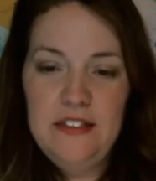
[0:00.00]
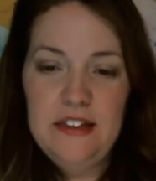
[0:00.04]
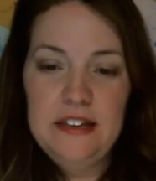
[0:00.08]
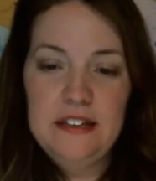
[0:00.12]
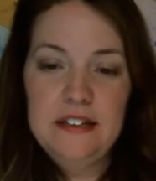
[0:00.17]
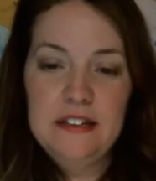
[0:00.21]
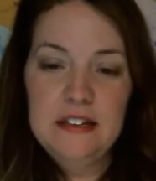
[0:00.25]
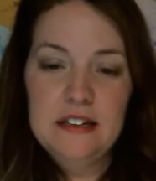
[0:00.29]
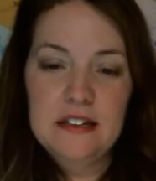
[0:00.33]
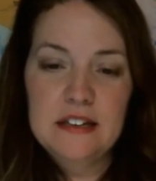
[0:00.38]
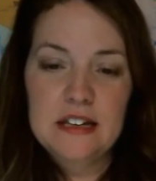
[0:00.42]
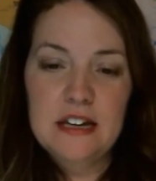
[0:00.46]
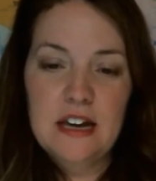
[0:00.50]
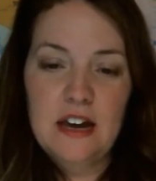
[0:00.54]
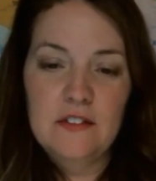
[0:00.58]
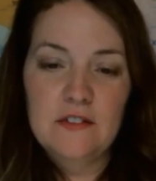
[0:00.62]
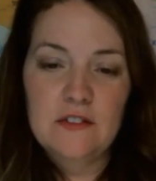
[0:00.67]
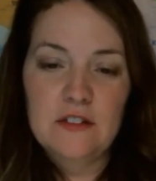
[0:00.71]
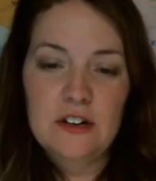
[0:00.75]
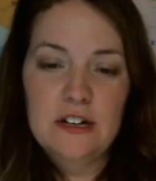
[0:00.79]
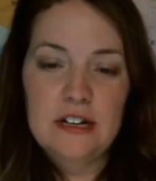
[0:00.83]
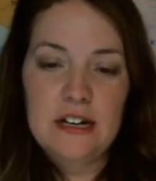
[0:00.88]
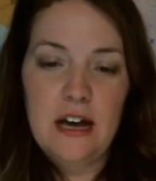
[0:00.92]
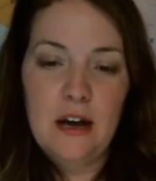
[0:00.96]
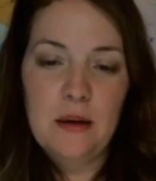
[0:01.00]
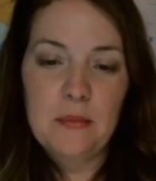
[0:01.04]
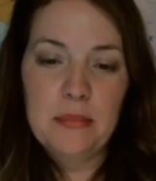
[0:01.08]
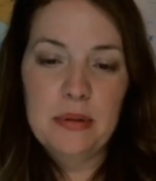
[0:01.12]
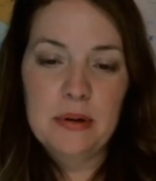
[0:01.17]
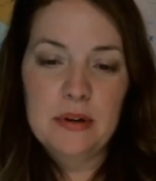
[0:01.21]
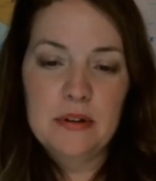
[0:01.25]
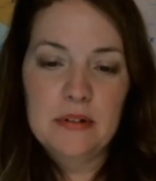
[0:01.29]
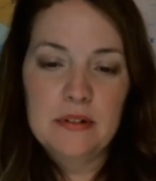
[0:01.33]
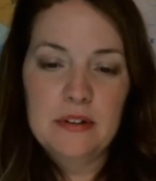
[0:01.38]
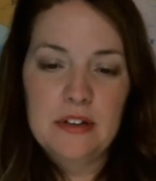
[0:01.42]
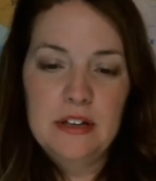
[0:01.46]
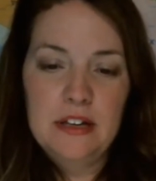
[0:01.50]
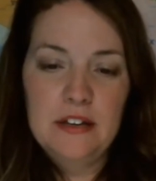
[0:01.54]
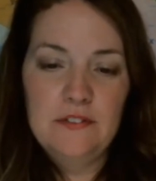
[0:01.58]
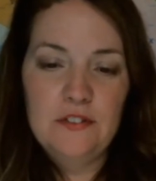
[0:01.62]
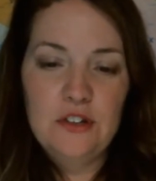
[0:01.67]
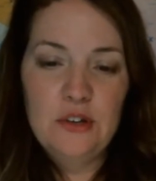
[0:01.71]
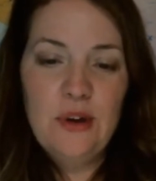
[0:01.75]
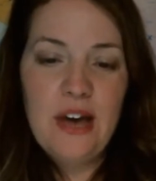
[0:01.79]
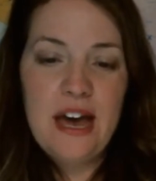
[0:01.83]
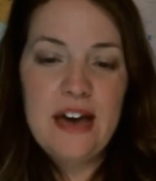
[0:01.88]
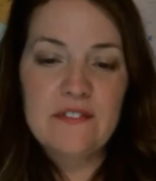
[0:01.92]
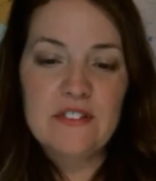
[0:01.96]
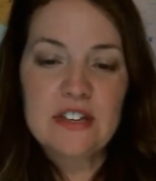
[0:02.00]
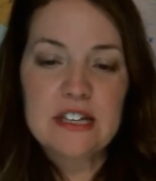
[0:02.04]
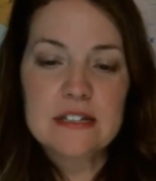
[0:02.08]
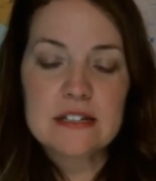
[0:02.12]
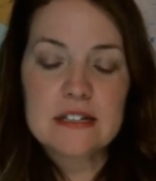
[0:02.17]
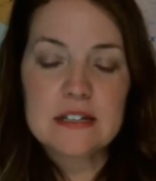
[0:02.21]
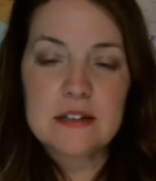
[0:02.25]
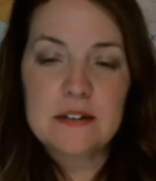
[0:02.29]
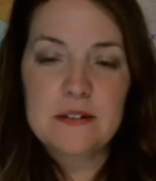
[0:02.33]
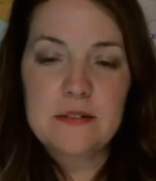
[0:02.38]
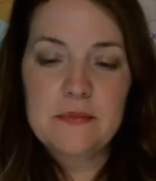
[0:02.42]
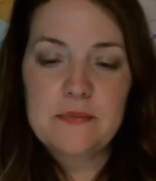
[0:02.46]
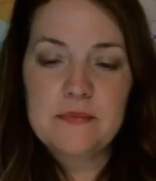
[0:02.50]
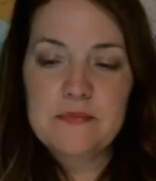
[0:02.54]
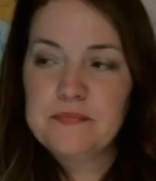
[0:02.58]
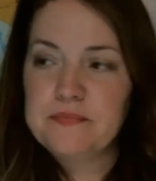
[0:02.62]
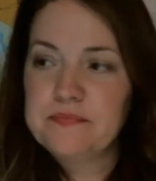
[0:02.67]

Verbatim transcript: then cover it up if you have it.